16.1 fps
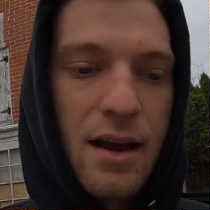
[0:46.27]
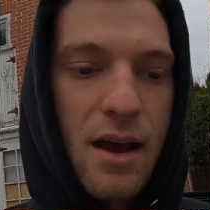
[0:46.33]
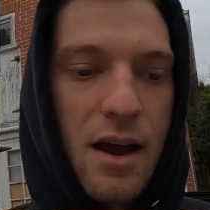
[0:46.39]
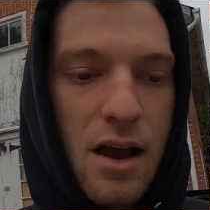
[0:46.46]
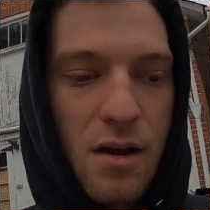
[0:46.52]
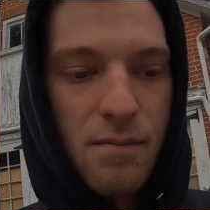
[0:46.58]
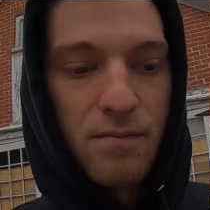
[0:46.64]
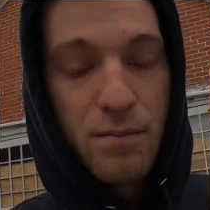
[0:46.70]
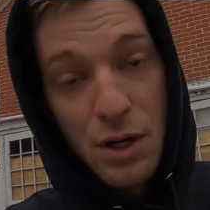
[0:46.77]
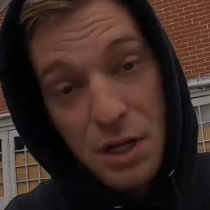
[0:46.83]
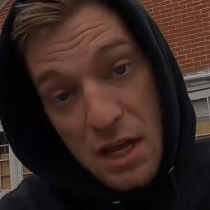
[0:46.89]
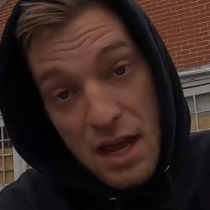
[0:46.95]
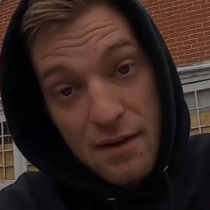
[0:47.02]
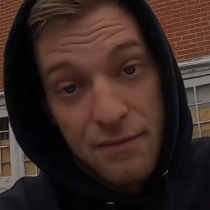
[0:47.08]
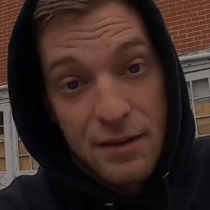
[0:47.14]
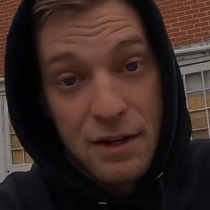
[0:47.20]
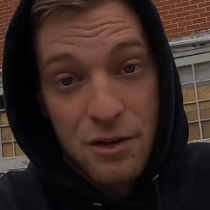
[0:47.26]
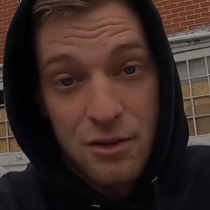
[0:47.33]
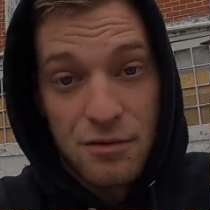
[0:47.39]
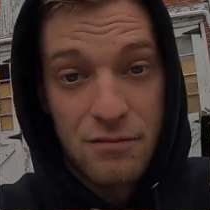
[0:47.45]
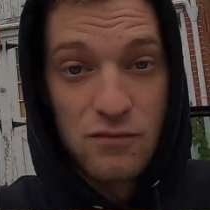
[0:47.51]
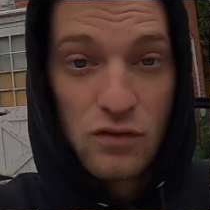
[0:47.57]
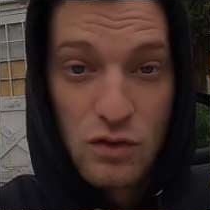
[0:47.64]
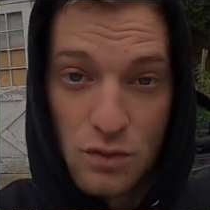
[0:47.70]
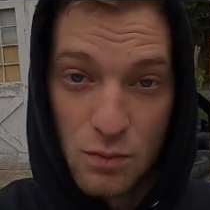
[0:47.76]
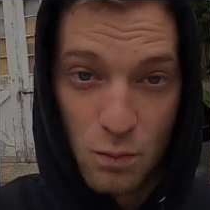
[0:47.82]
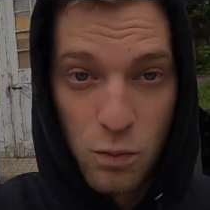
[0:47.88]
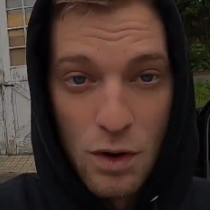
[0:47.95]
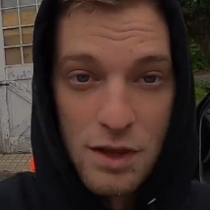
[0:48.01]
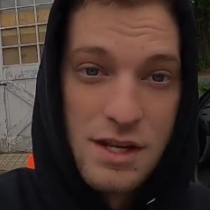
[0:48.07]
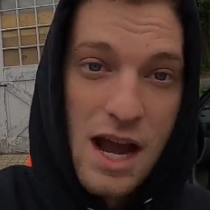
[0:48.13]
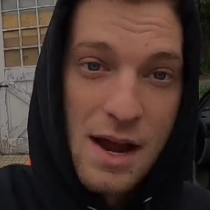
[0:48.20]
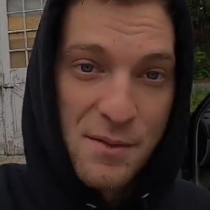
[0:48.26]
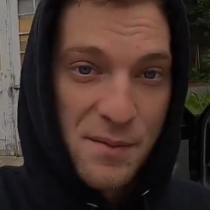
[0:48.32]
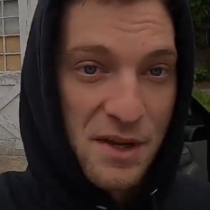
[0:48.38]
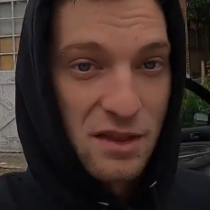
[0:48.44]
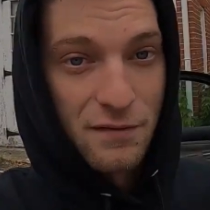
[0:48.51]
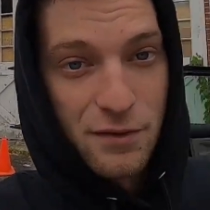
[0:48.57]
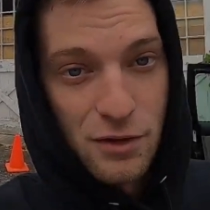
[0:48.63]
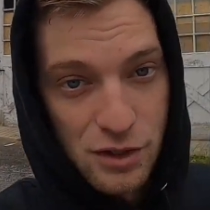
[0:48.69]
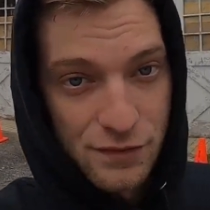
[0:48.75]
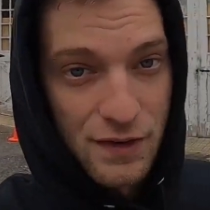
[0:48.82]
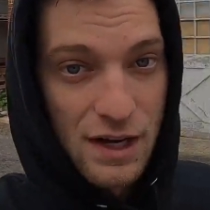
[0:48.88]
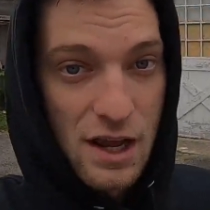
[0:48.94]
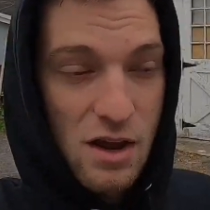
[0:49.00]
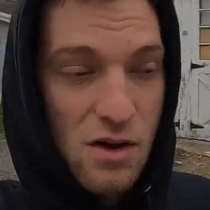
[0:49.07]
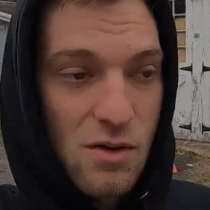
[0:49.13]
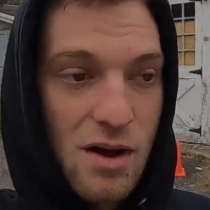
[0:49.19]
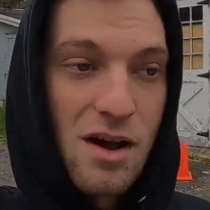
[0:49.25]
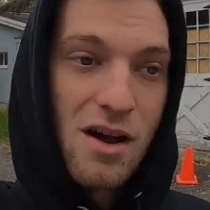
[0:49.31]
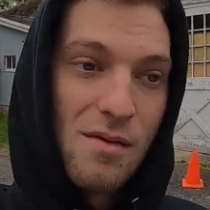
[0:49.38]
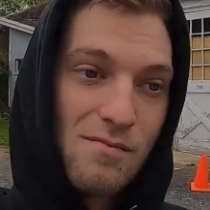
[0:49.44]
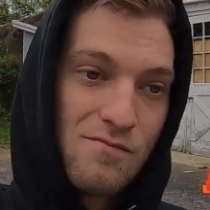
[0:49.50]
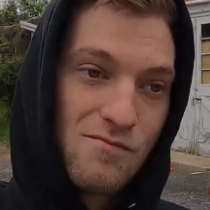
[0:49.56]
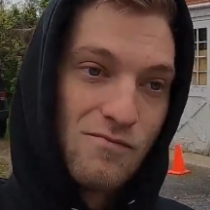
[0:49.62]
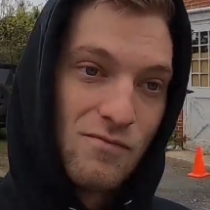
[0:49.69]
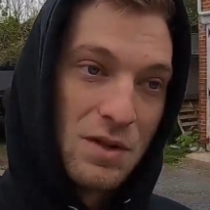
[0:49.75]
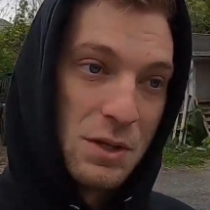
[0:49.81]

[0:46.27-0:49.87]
But yeah, figured what a time to make the first video.